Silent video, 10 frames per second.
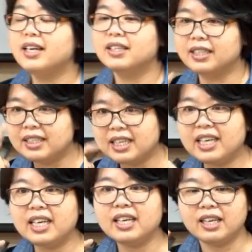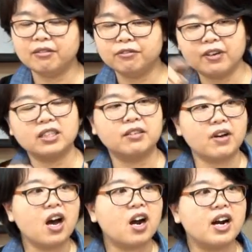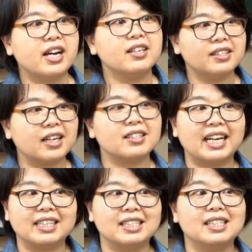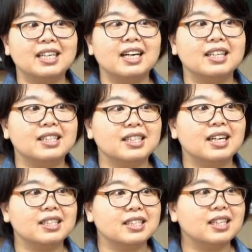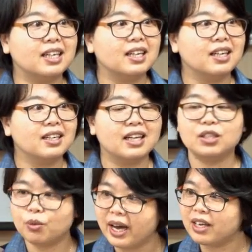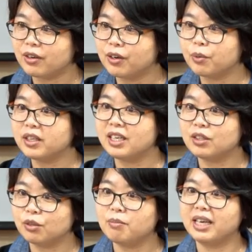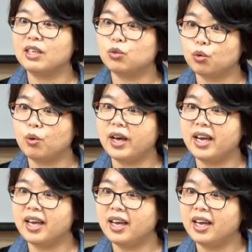The T in front of R sounds like t. That's why you're willing to make it tre.